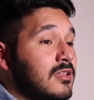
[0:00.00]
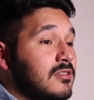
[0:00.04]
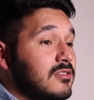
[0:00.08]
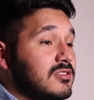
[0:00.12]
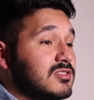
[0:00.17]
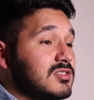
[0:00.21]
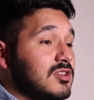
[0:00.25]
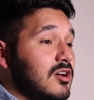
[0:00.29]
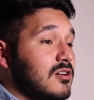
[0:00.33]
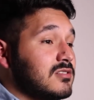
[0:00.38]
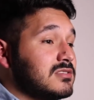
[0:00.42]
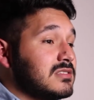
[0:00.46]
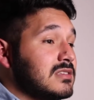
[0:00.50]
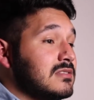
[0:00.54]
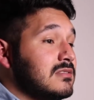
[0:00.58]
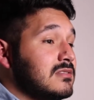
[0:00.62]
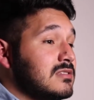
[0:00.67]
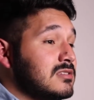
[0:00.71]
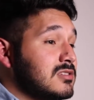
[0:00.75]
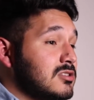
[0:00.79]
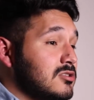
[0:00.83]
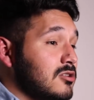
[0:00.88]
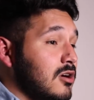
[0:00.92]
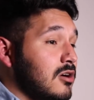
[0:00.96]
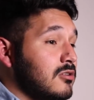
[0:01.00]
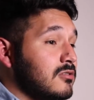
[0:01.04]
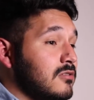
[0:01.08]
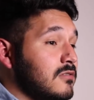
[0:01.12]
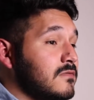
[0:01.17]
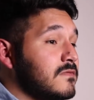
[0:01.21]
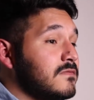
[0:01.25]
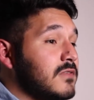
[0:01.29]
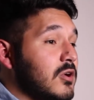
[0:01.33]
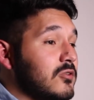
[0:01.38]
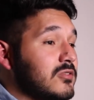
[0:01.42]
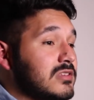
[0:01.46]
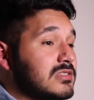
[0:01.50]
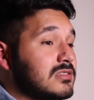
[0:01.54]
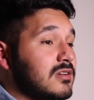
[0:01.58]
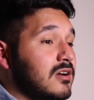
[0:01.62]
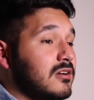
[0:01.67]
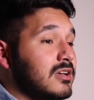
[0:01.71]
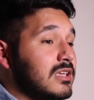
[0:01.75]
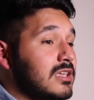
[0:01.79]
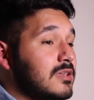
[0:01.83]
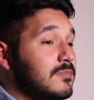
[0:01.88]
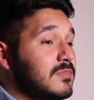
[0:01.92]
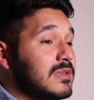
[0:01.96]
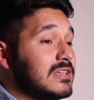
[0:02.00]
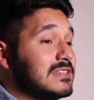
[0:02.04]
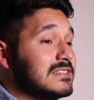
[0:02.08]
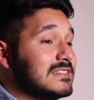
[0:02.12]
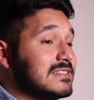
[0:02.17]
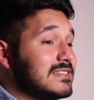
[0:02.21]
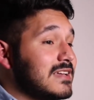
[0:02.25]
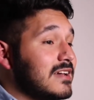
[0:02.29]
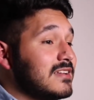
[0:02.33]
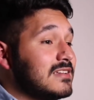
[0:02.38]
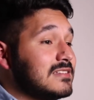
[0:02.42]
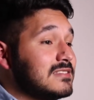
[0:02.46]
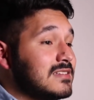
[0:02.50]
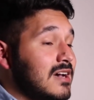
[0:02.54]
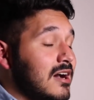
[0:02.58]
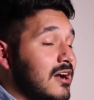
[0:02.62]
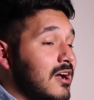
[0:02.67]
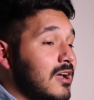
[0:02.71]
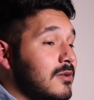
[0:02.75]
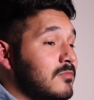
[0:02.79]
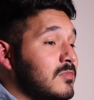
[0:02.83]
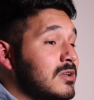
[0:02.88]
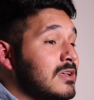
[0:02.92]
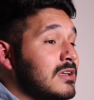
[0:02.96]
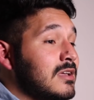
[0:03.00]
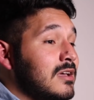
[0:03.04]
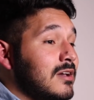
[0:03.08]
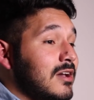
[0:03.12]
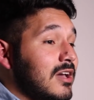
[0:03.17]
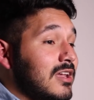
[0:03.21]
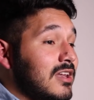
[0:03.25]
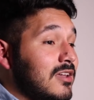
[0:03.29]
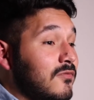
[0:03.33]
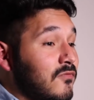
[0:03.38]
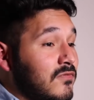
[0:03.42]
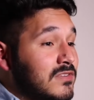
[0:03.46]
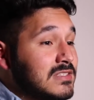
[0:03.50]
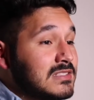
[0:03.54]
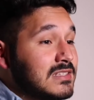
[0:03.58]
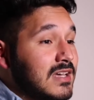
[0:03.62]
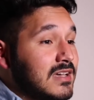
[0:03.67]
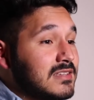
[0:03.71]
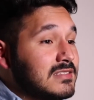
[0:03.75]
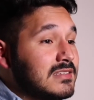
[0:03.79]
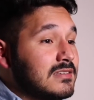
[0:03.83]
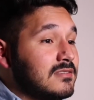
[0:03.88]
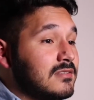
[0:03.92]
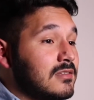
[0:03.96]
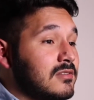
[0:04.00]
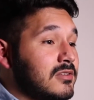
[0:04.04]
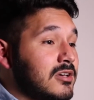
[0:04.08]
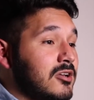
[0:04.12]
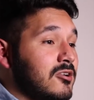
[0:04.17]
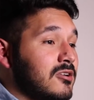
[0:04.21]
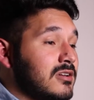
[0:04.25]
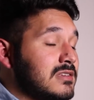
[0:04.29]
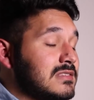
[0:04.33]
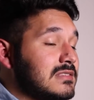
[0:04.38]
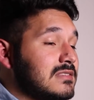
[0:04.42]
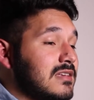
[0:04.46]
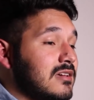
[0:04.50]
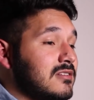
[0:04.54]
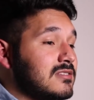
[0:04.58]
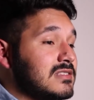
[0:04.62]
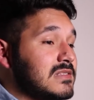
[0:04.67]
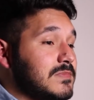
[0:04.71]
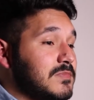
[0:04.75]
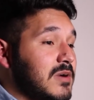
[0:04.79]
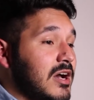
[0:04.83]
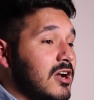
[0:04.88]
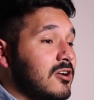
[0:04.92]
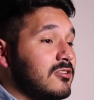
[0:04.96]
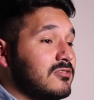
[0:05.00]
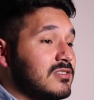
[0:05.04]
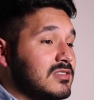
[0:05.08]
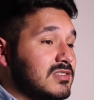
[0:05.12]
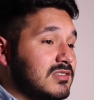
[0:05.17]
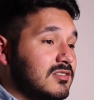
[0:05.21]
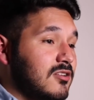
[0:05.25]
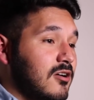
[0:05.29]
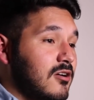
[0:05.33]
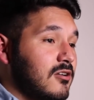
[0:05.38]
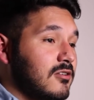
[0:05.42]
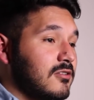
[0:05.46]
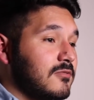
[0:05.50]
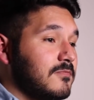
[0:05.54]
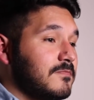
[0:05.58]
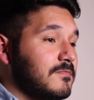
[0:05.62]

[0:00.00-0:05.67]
the songs in this genre focus on keeping steady time and emphasizing the lyrics that inspire the song.